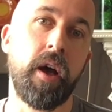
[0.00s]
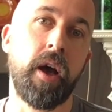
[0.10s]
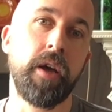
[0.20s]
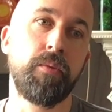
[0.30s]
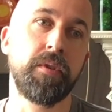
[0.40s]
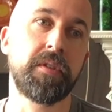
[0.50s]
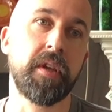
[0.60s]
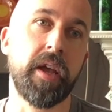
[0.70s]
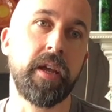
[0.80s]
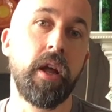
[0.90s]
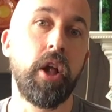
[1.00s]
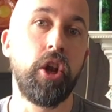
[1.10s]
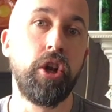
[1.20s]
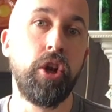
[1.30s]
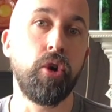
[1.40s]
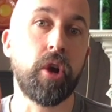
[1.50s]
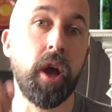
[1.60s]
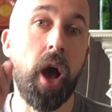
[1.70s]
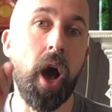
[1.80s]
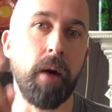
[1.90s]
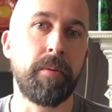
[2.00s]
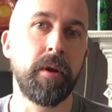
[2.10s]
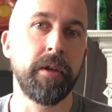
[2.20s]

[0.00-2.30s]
I would say look up.